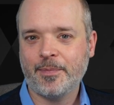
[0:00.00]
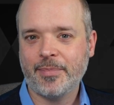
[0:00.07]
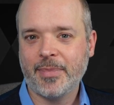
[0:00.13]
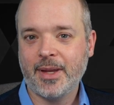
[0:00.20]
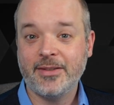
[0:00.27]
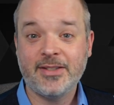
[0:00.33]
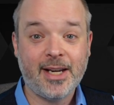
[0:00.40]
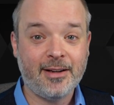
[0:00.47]

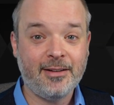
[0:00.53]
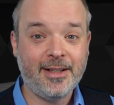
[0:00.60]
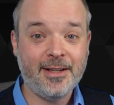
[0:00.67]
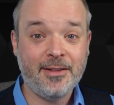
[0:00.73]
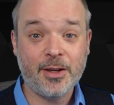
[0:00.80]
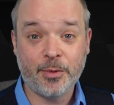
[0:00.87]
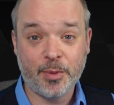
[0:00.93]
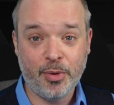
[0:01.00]
Secondly,
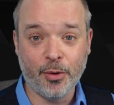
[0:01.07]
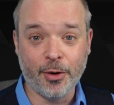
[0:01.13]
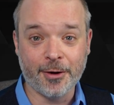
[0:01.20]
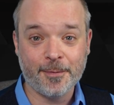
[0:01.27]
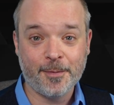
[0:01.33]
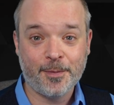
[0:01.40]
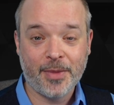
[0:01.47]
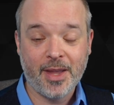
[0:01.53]
the report.
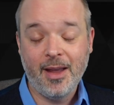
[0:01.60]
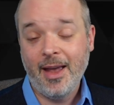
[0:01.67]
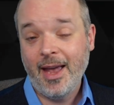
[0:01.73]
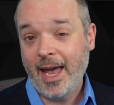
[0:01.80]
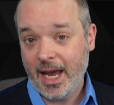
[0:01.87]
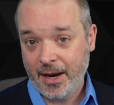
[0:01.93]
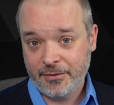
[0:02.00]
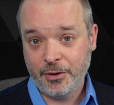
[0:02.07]

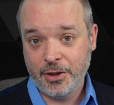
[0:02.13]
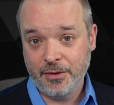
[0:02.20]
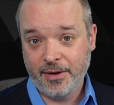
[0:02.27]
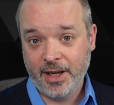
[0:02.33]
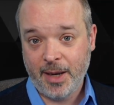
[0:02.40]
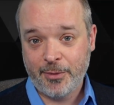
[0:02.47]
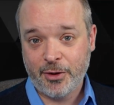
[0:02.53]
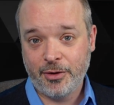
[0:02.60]
After you've
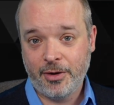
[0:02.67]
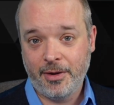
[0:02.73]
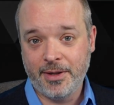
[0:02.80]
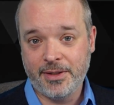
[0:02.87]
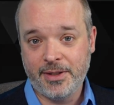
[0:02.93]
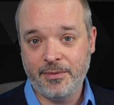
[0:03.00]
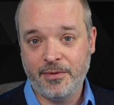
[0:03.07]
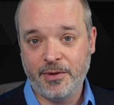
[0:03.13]
captured all
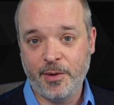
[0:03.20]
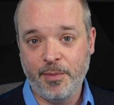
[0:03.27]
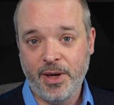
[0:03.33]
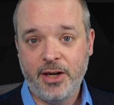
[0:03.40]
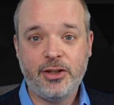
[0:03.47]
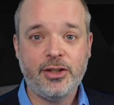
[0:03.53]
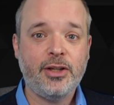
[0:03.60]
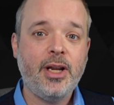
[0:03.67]
this
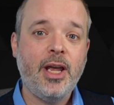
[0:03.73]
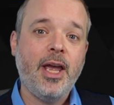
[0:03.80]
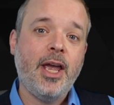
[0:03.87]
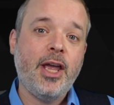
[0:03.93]
information,